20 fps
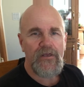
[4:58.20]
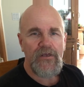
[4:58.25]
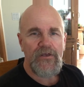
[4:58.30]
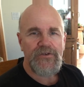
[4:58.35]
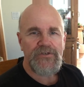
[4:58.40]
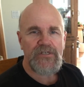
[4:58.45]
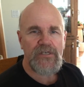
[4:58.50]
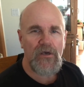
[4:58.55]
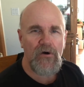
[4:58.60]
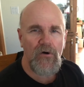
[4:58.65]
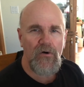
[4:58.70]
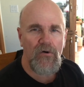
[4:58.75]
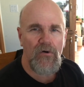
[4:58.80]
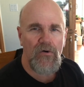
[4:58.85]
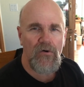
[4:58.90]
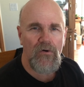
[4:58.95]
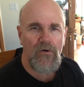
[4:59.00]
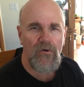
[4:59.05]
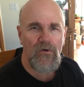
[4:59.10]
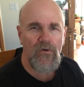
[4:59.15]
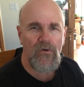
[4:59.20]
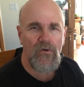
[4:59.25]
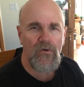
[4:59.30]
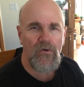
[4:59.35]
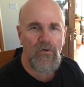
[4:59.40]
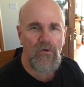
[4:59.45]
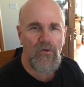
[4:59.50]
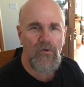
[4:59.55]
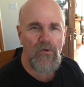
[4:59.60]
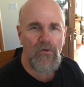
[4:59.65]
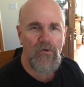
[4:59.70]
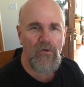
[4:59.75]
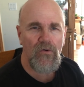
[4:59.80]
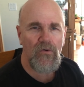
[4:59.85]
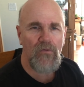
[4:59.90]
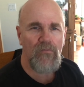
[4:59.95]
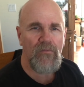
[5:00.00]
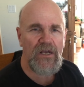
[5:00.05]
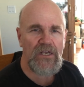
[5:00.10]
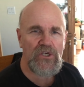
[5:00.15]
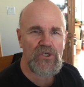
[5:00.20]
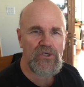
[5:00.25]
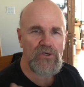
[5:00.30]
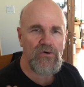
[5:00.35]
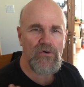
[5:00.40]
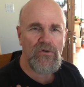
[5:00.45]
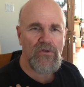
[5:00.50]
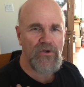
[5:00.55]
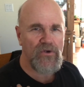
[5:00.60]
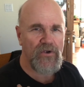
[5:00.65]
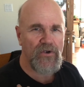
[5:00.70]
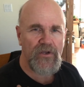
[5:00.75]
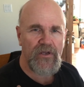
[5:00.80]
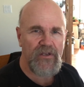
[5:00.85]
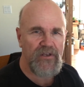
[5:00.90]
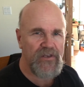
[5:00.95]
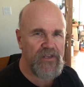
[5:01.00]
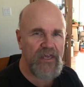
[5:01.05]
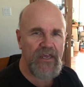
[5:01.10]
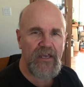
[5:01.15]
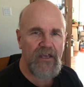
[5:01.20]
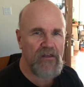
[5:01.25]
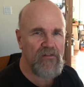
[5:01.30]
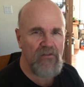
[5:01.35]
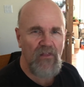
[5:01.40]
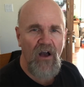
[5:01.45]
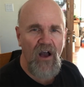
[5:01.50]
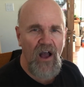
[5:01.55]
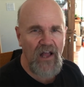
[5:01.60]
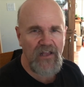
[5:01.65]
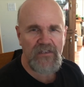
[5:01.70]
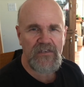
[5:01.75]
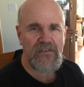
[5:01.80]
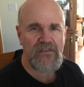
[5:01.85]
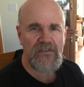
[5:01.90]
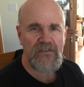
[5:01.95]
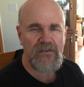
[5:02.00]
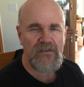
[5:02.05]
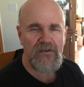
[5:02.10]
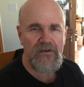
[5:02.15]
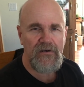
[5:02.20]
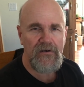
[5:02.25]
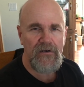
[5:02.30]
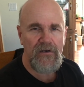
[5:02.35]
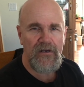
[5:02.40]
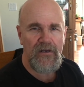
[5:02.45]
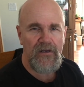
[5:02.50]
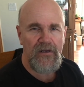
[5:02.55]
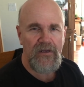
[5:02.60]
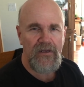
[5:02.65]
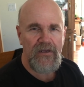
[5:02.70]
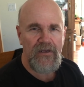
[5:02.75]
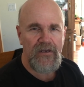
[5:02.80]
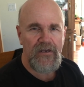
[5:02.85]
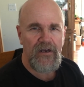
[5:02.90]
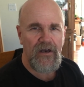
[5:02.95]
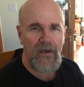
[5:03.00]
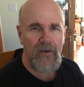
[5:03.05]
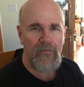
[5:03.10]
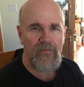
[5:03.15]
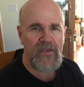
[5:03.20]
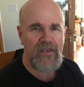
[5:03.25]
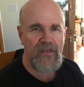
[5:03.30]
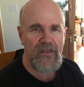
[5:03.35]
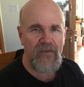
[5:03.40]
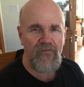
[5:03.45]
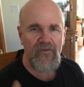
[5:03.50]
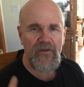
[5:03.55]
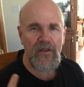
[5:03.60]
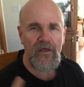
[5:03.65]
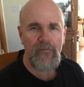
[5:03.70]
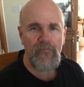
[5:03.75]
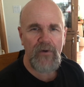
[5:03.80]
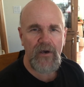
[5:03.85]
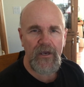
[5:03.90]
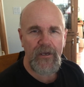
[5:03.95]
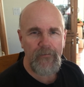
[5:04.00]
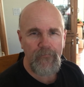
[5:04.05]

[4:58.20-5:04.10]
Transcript: So my shoulder can take lots. I mean, even at my